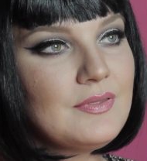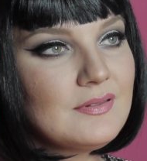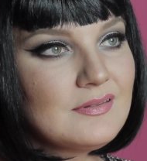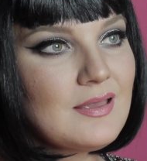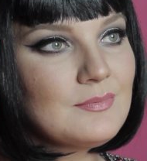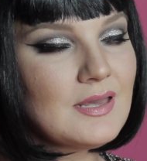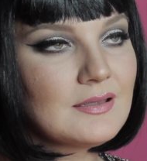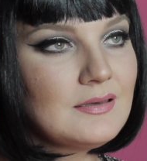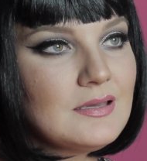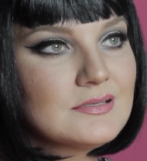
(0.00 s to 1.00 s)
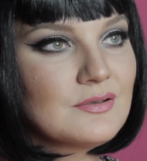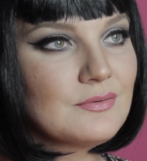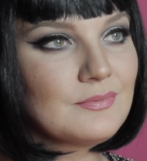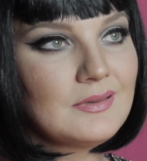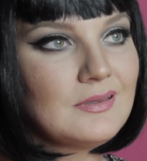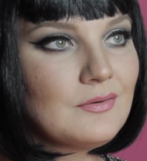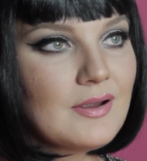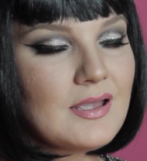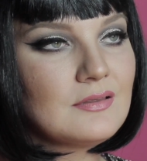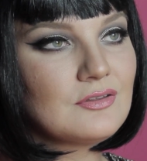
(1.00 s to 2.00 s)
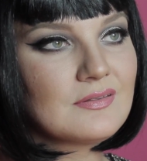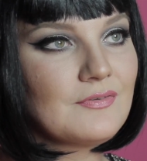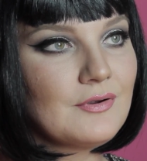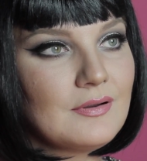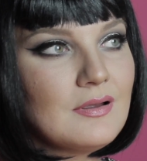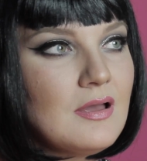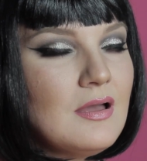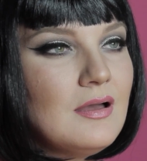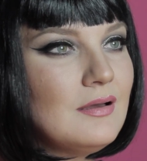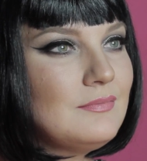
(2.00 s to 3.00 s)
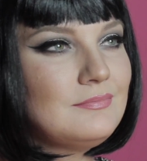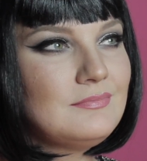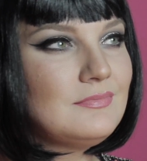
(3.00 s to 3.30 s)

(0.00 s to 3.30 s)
but the same techniques are really great just for a